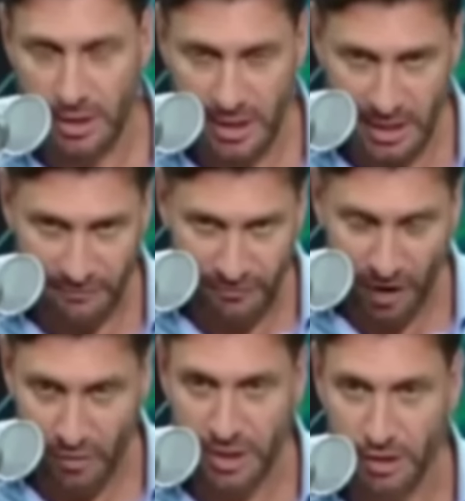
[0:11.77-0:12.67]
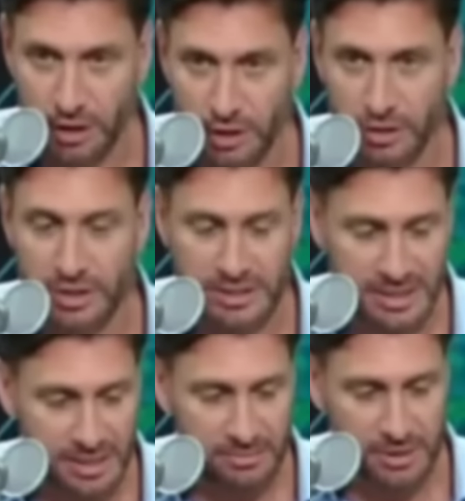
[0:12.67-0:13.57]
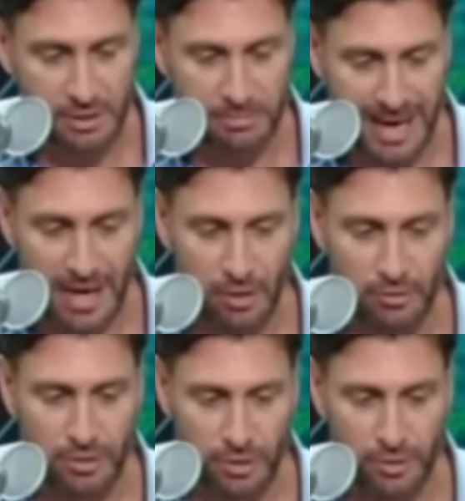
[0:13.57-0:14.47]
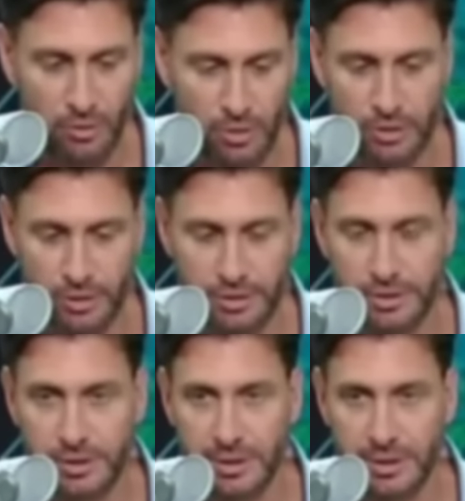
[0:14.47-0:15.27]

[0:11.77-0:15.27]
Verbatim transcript: he very clearly seems to mouth the words,